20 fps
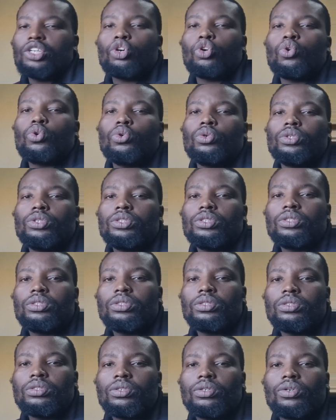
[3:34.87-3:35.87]
cone
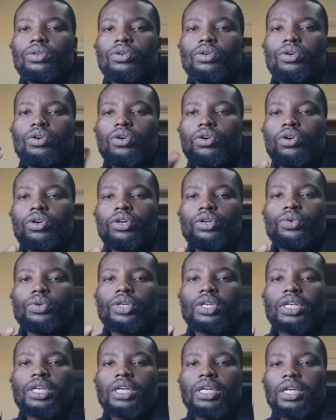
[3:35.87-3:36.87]
or
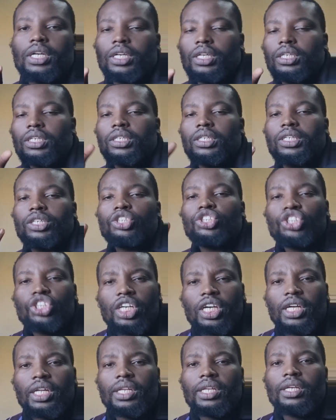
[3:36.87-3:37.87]
a
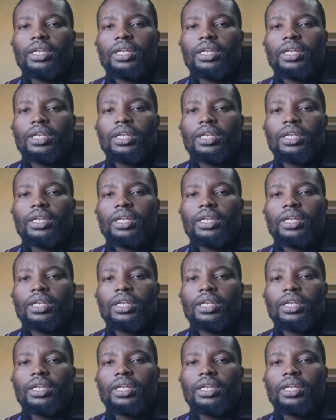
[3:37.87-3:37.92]
shell,